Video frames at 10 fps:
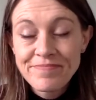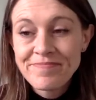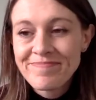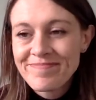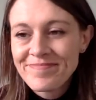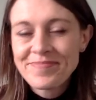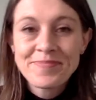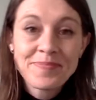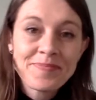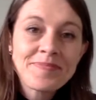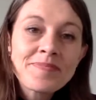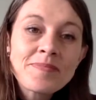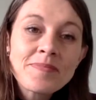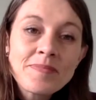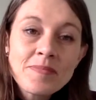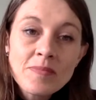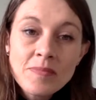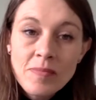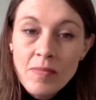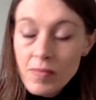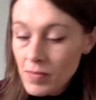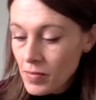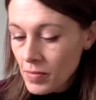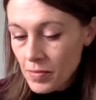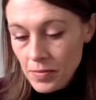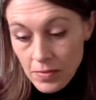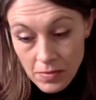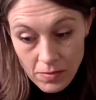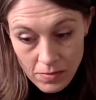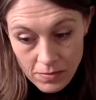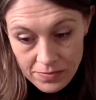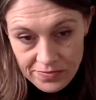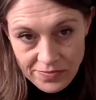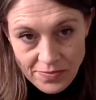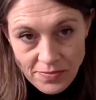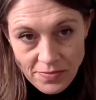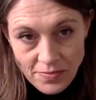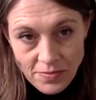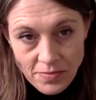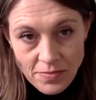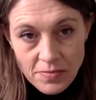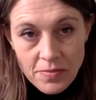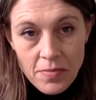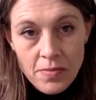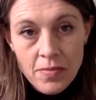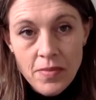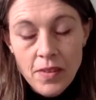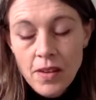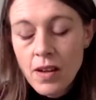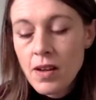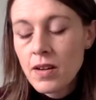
Nobody speaks.